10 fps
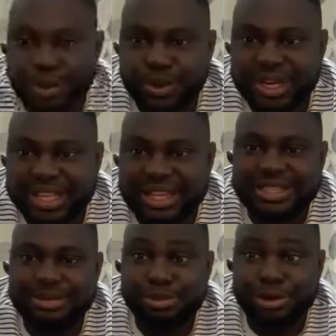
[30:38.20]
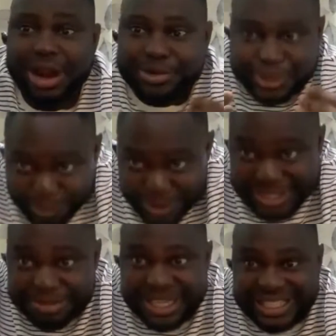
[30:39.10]
own it as a moral
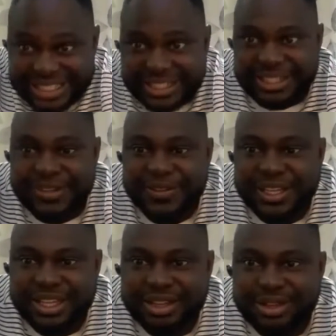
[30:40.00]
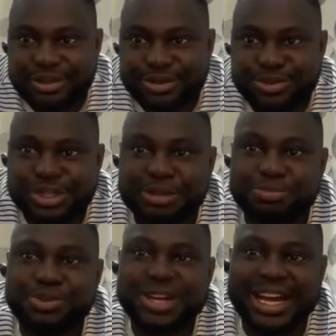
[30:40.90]
responsibility to the
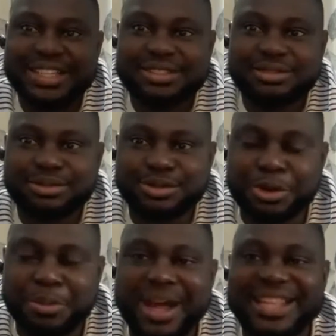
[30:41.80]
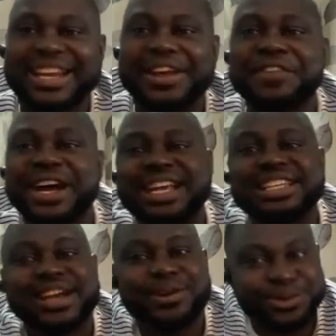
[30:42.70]
product, no matter the
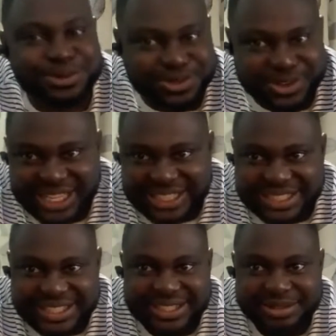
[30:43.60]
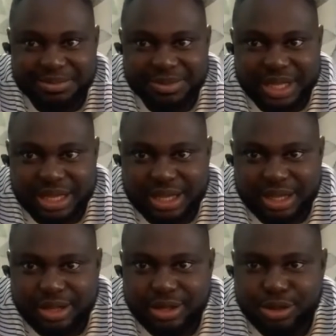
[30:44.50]
financial constraints,
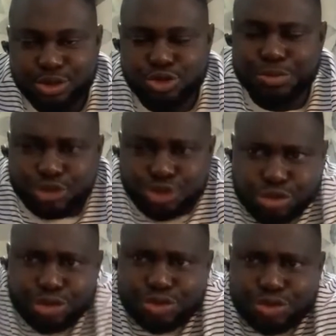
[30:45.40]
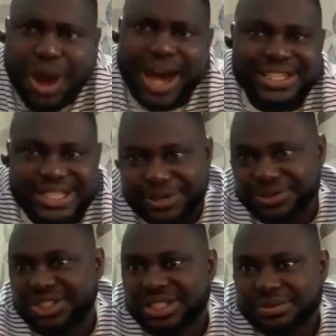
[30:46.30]
to be true to
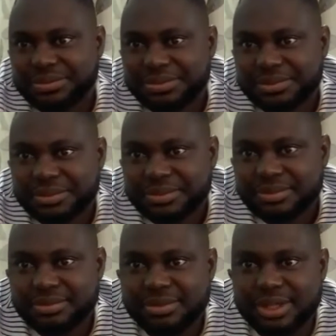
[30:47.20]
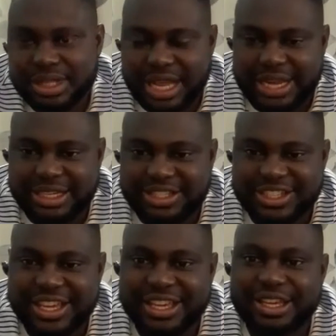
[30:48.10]
ourselves and
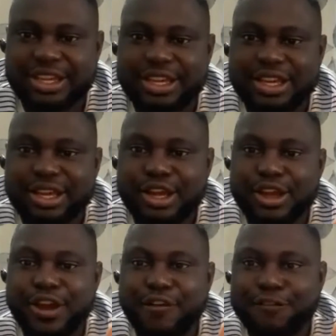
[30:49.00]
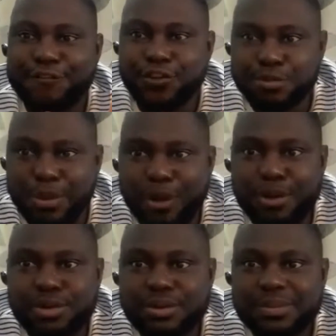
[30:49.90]
say,
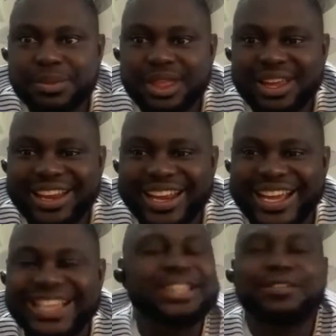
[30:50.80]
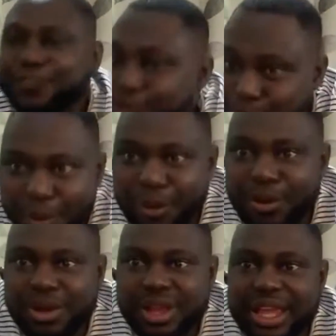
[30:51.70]
football isn't
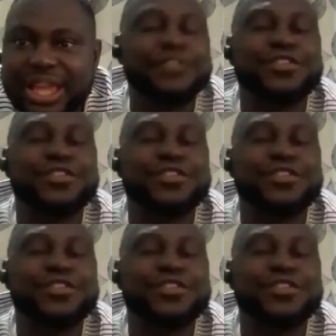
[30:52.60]
football if